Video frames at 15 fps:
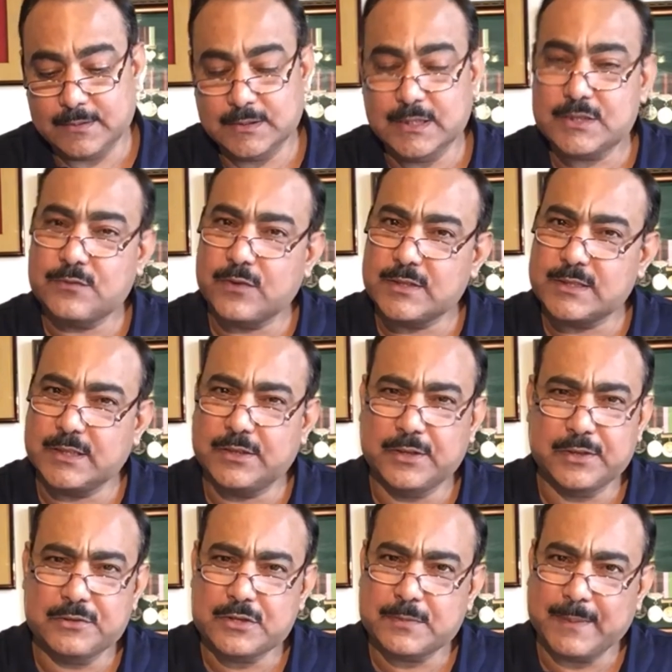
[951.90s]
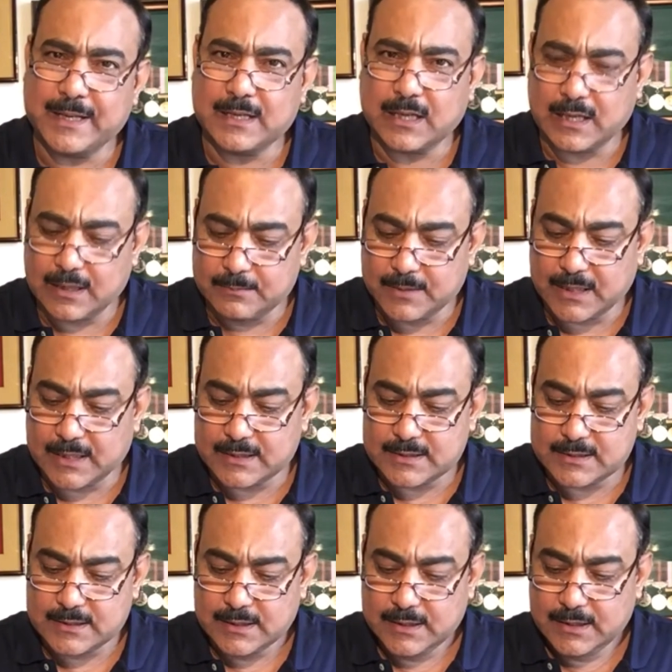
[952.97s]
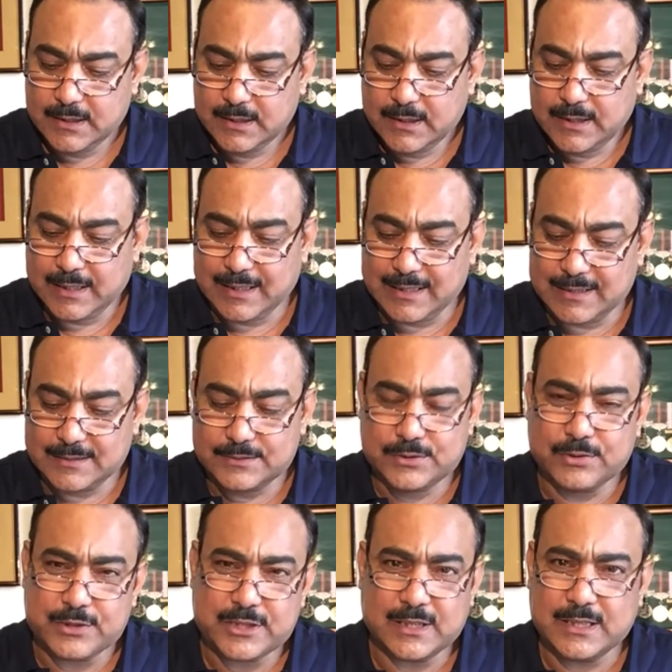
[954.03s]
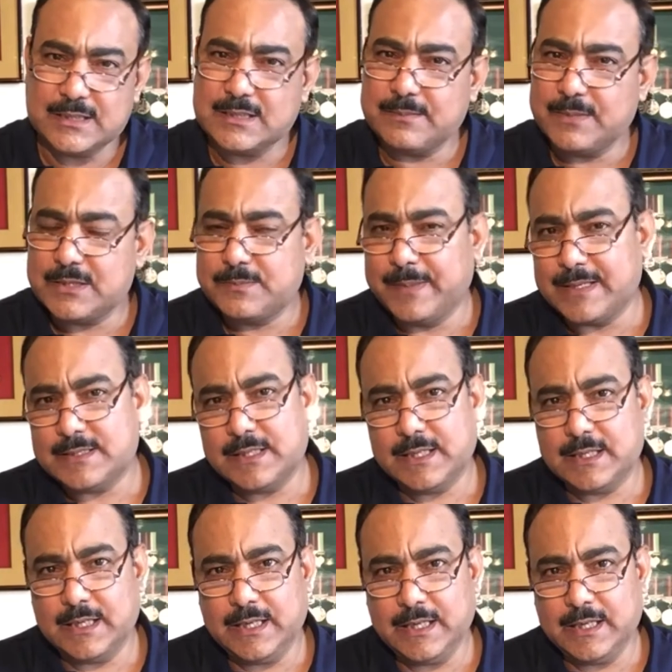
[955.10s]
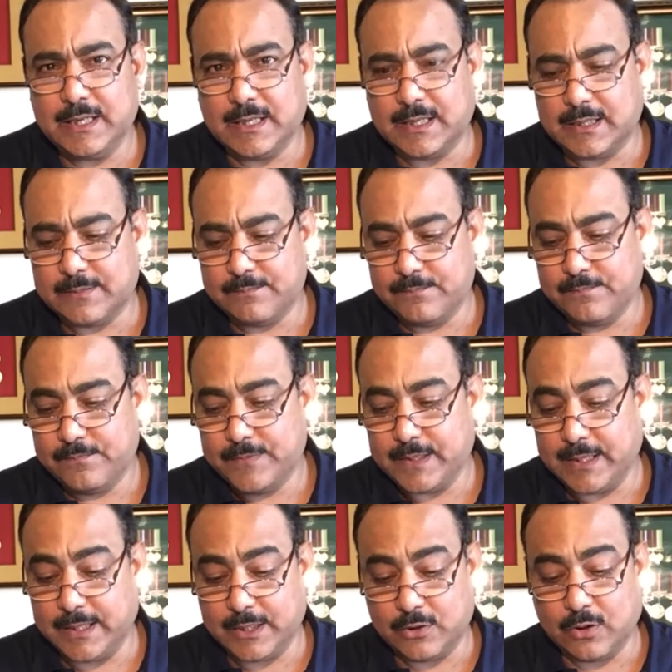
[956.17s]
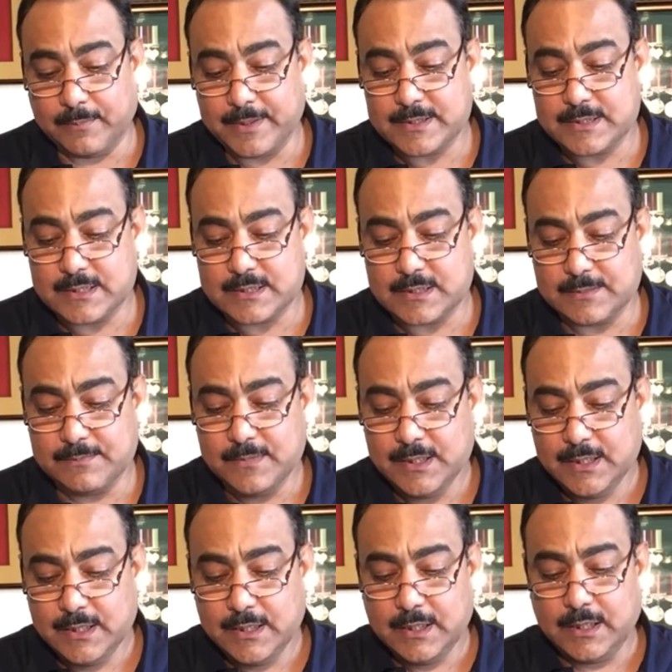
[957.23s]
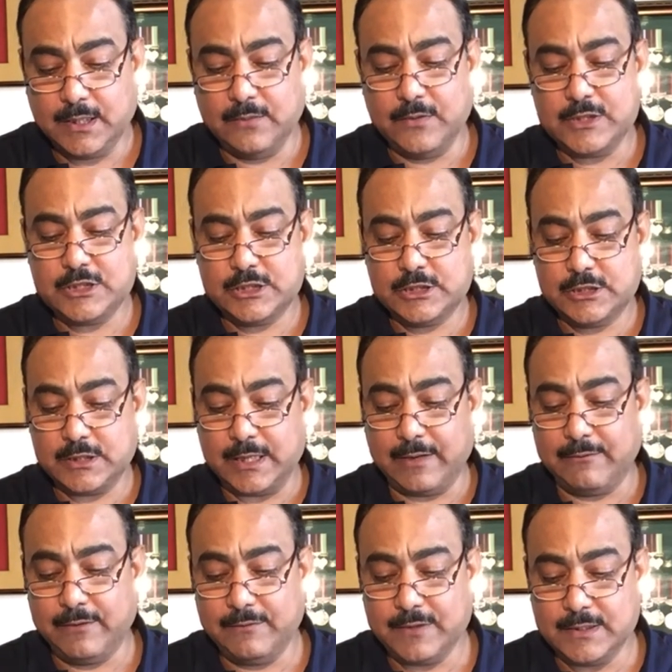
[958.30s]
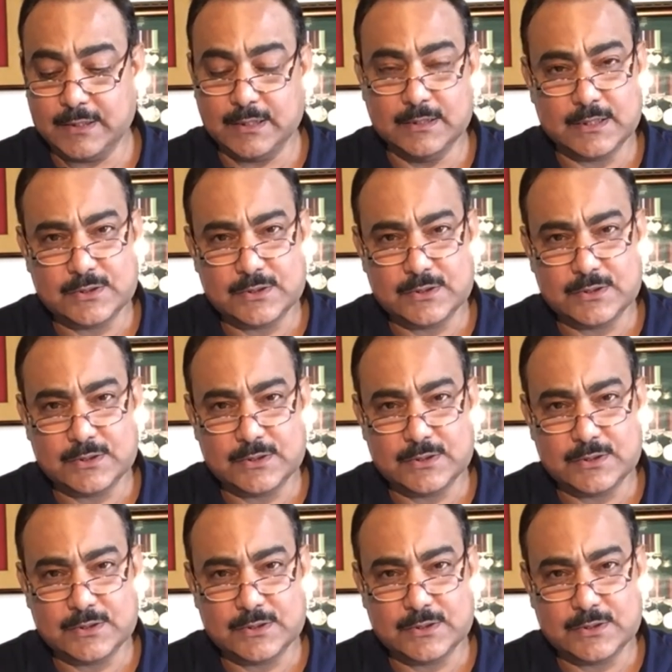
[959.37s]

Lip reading: This was introduced by Karl Marx. Socialism is basically an economic system in which everyone in the